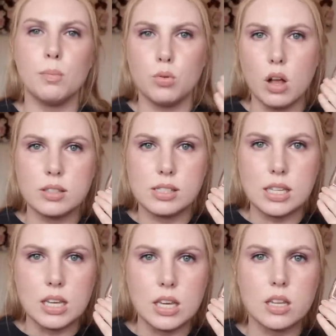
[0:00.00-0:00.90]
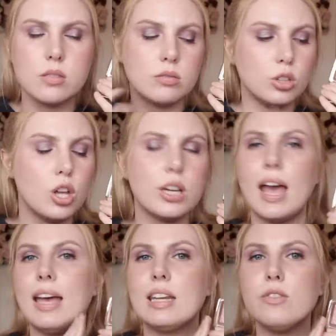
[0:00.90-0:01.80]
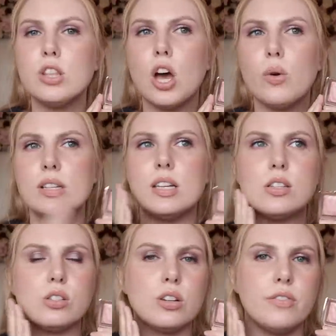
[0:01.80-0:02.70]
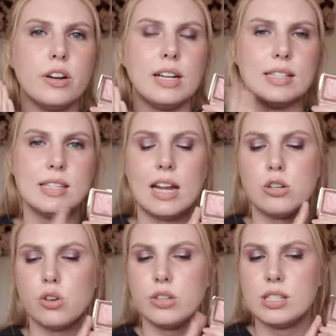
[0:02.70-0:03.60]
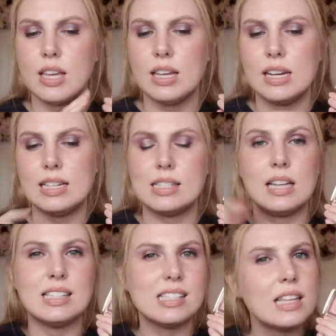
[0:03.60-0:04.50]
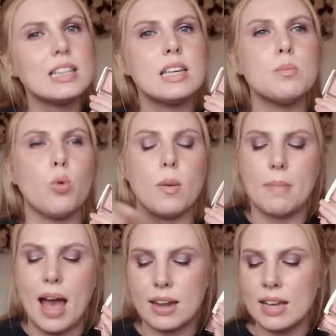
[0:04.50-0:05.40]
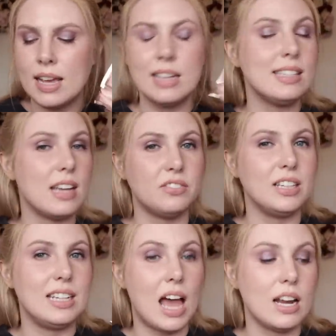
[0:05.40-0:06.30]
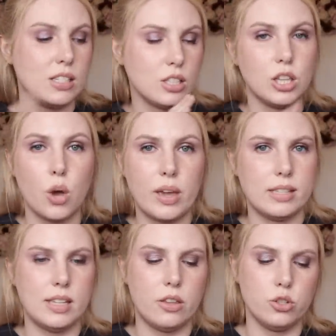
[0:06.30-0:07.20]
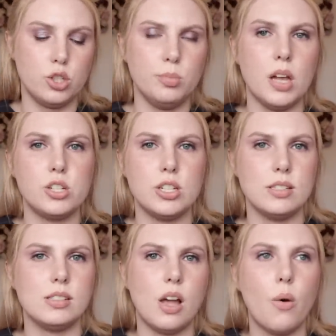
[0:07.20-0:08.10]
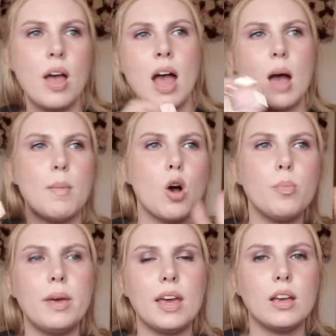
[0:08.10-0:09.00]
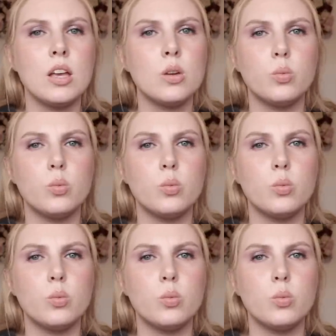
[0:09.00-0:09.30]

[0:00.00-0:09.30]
bronzy look, and even though it does look very nice and natural on the skin, it is slightly more matte. It's definitely not as glowy as the other two blushes, so I'm hoping,